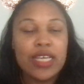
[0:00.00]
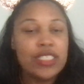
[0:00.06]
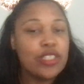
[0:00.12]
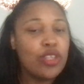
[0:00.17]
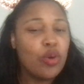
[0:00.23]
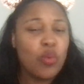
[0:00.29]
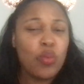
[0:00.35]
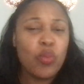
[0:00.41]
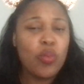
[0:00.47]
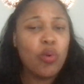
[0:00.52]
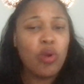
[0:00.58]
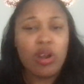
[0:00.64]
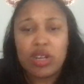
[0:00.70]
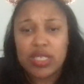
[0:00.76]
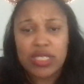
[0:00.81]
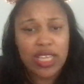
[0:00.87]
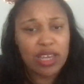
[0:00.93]
is the
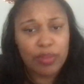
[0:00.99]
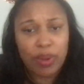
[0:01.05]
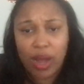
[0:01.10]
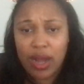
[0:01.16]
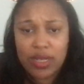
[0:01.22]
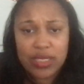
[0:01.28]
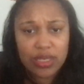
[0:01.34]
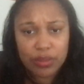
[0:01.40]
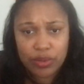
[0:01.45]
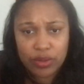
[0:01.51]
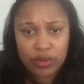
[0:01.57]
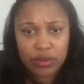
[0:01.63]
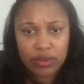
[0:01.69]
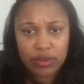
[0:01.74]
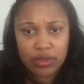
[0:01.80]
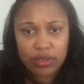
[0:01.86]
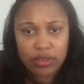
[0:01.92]
worst thing possible
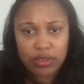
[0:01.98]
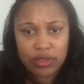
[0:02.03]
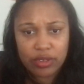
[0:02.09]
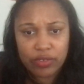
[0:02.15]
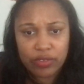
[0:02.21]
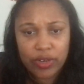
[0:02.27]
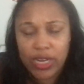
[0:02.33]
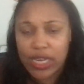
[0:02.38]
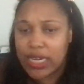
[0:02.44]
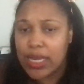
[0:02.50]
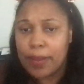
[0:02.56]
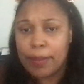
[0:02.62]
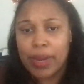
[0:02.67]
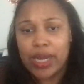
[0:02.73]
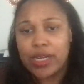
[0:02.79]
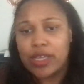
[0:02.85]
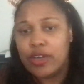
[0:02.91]
for
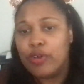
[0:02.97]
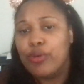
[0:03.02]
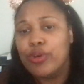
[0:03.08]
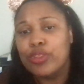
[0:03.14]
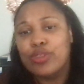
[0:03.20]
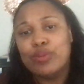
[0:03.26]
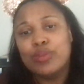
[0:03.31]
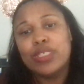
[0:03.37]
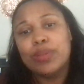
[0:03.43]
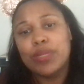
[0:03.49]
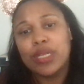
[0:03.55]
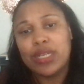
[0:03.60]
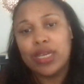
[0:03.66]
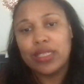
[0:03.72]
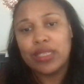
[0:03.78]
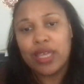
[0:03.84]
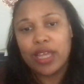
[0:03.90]
anybody going through something
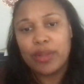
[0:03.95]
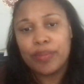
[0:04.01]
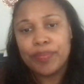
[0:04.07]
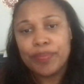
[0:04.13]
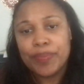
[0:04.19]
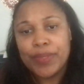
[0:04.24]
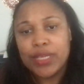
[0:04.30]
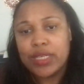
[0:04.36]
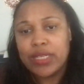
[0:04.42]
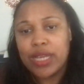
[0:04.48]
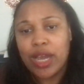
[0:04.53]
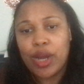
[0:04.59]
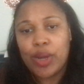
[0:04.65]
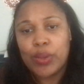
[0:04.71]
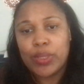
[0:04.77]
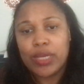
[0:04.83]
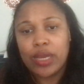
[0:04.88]
like that.
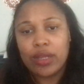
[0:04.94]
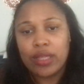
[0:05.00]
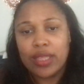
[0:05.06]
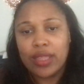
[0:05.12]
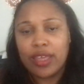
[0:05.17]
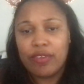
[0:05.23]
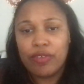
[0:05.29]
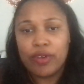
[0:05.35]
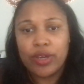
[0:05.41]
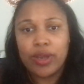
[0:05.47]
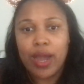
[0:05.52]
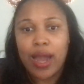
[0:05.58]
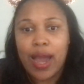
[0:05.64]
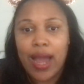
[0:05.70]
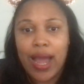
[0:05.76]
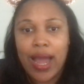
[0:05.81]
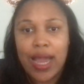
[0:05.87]
Not only are they there for your
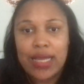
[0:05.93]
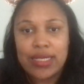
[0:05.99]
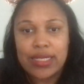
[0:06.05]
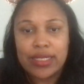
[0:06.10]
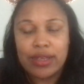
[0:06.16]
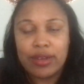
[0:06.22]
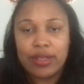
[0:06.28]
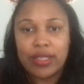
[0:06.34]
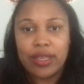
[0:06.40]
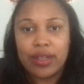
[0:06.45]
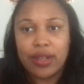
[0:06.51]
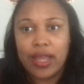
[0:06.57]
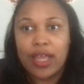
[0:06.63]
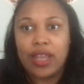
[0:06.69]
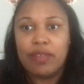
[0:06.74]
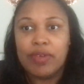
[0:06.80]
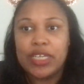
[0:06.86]
highs and they're there
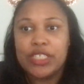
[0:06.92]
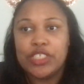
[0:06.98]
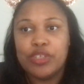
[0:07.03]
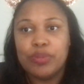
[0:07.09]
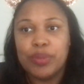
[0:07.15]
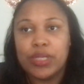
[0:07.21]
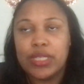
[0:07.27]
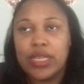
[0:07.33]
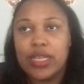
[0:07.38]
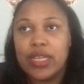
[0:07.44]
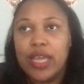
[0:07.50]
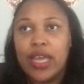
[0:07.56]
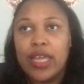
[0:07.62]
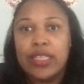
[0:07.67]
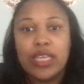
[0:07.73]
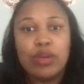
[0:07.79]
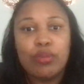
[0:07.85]
to elevate you, but then
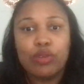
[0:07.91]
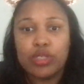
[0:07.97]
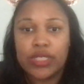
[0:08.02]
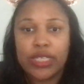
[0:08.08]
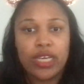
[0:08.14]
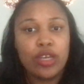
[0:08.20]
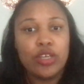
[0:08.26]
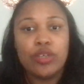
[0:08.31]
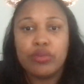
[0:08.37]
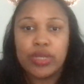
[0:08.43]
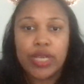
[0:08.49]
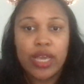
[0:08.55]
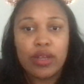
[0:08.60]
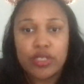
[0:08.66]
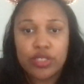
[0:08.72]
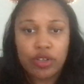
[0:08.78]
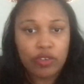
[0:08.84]
they will tear you
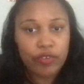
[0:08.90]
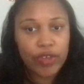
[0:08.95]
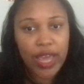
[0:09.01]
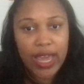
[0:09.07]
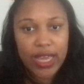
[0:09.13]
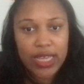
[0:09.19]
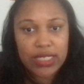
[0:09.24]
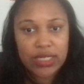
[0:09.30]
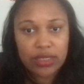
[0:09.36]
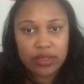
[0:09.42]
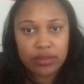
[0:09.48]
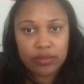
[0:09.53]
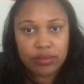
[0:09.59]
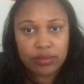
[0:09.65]
down so fast.